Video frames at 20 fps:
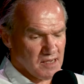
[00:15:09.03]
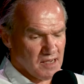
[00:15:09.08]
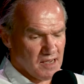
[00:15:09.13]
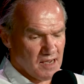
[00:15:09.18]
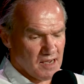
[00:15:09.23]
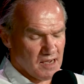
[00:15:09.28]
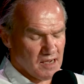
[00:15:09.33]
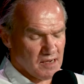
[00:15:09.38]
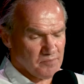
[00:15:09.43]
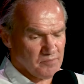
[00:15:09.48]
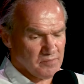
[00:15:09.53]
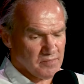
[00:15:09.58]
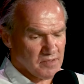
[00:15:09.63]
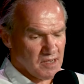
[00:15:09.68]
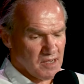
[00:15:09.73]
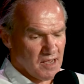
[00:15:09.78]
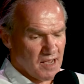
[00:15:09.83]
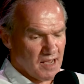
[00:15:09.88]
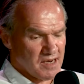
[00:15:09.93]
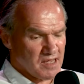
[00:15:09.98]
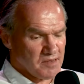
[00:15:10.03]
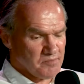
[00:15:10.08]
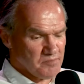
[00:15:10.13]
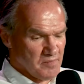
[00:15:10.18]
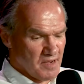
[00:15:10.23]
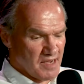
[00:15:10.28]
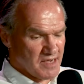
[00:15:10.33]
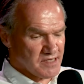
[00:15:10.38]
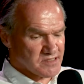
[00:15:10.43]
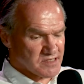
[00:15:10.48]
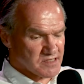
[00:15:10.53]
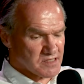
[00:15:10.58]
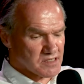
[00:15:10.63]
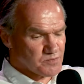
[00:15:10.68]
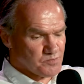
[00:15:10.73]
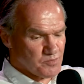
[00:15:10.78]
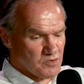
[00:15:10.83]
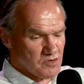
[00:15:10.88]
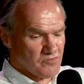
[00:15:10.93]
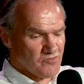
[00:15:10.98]
um, and he makes her this
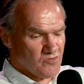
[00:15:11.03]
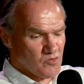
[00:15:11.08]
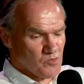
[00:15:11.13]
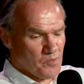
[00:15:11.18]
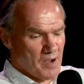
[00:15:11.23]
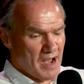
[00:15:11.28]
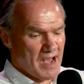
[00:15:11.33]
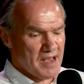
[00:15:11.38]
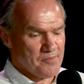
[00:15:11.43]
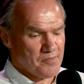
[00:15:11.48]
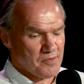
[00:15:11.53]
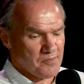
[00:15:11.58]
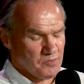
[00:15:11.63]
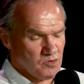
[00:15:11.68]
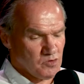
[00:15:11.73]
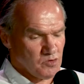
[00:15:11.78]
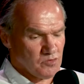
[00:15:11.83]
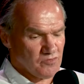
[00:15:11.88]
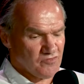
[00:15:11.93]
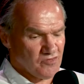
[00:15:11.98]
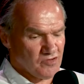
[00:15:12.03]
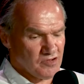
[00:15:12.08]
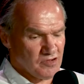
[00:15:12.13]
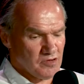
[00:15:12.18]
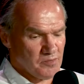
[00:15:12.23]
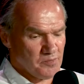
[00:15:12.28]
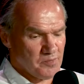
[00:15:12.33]
beautiful paper moon for her